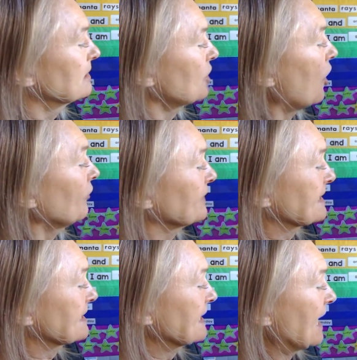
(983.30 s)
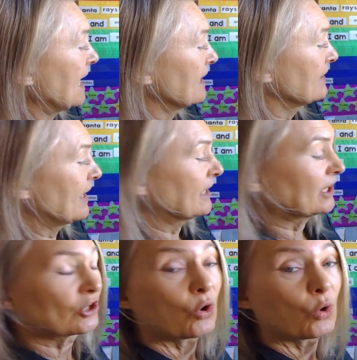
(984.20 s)
Dolphins dive and
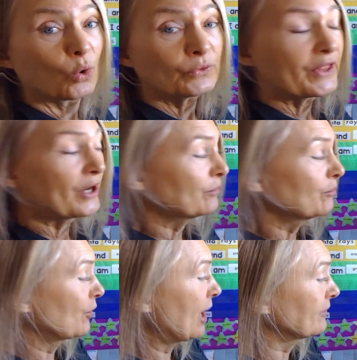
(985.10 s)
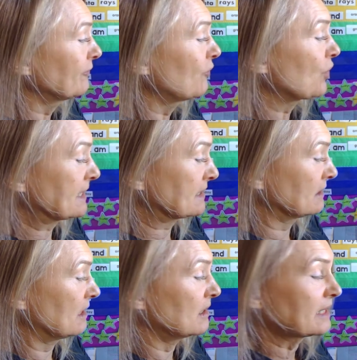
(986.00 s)
can hold their breath for as
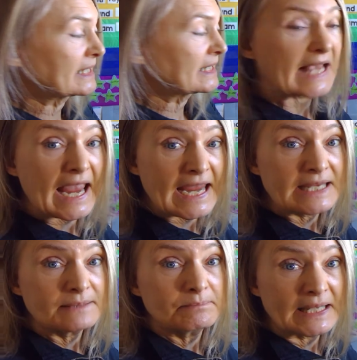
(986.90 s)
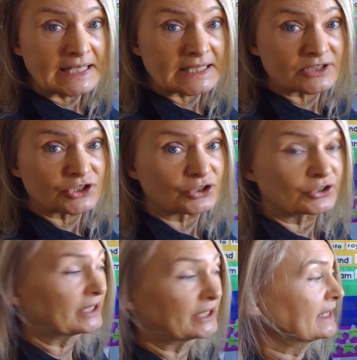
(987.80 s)
long as eight minutes
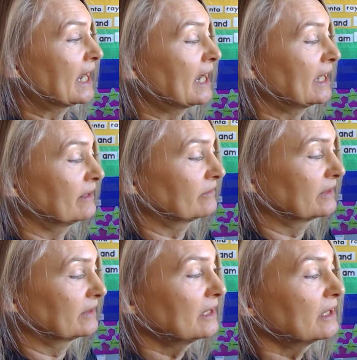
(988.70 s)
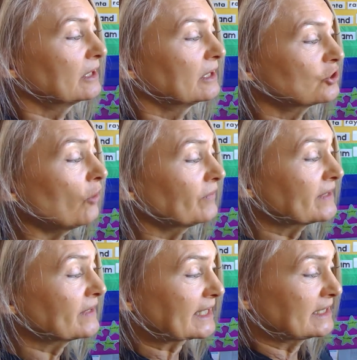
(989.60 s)
during a dive.
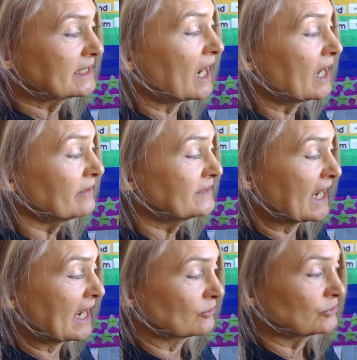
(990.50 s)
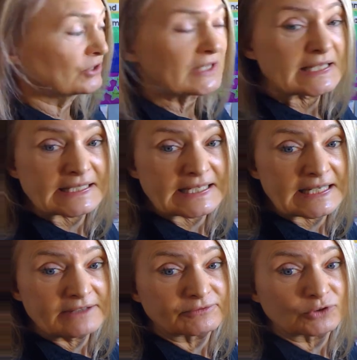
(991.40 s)
Dolphins can dive down to the
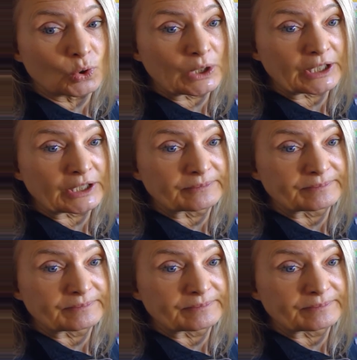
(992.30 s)
sea floor.